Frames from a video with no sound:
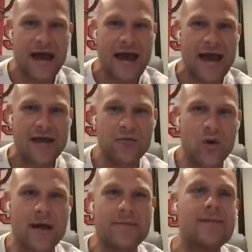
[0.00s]
And
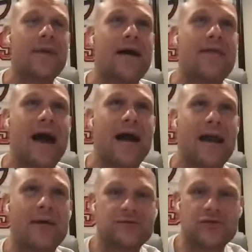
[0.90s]
what I mean by that, and
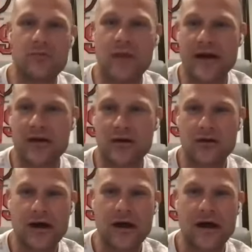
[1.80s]
I'm sure
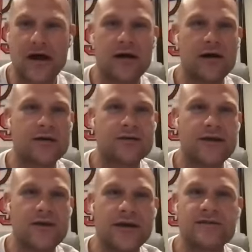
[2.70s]
Michael, because uh, I
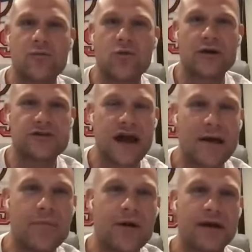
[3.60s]
know he's a mortgage guy,
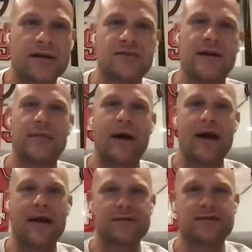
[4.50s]
but could speak upon
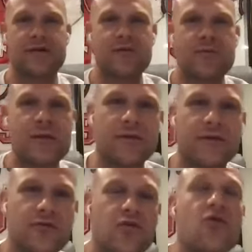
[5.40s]
it, and some other people in
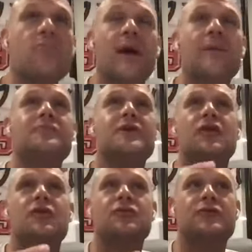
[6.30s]
the room. But
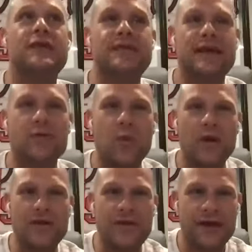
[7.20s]
the, the,
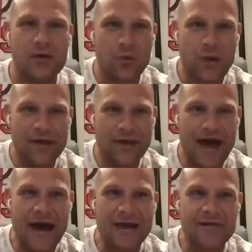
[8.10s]
with with a
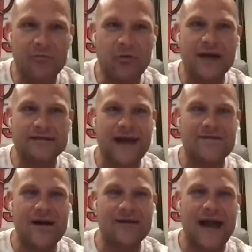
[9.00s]
lot of the products they
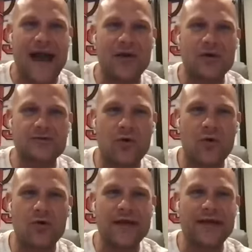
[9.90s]
have out now is
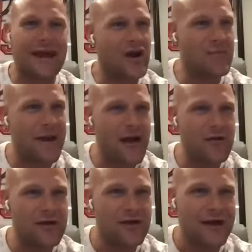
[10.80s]
all they care
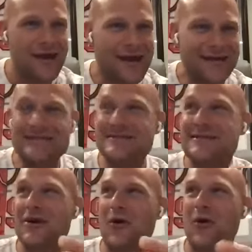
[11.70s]
about is
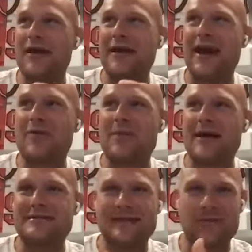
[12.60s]
all they care about
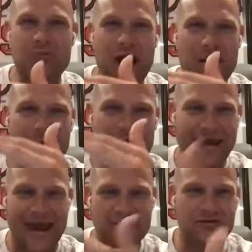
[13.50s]
is that the property
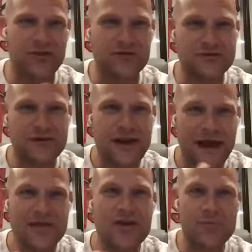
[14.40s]
cash flows
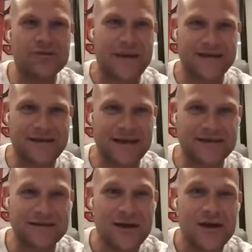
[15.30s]
and the numbers make sense.